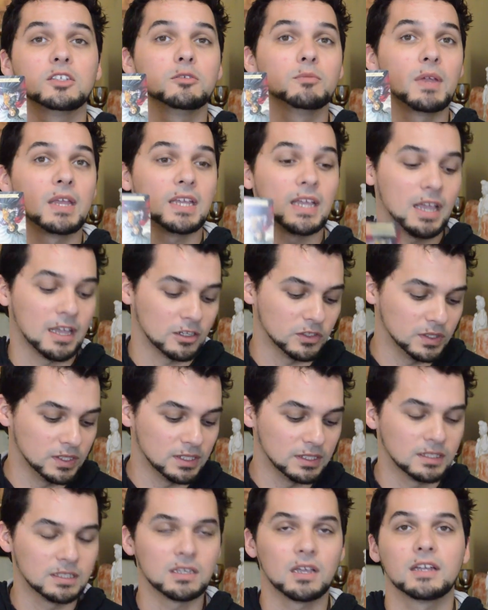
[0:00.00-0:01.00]
You may actually
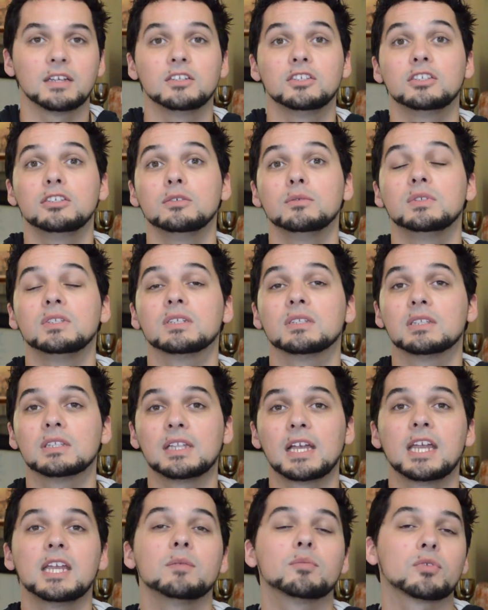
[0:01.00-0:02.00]
decide to
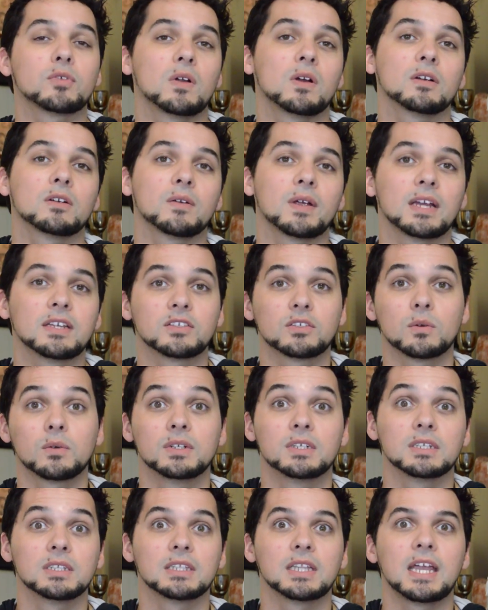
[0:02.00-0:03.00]
delay progress or
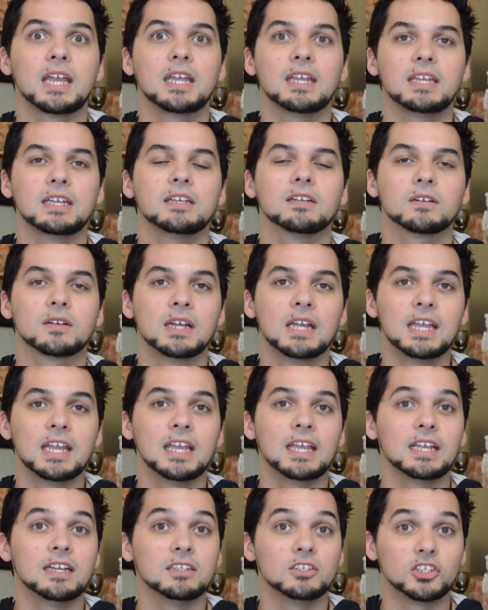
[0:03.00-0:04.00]
delay here
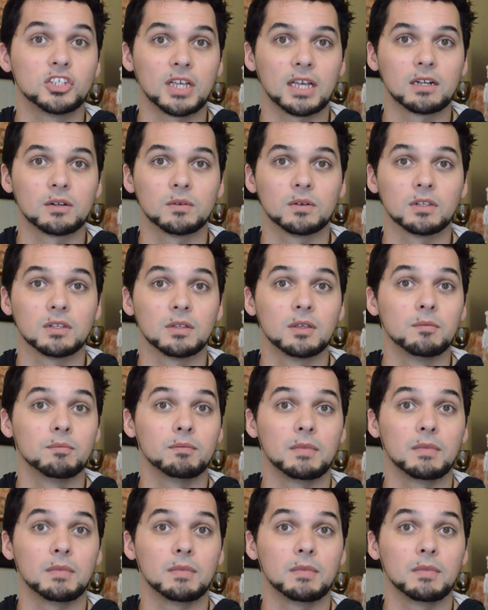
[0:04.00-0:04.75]
in general.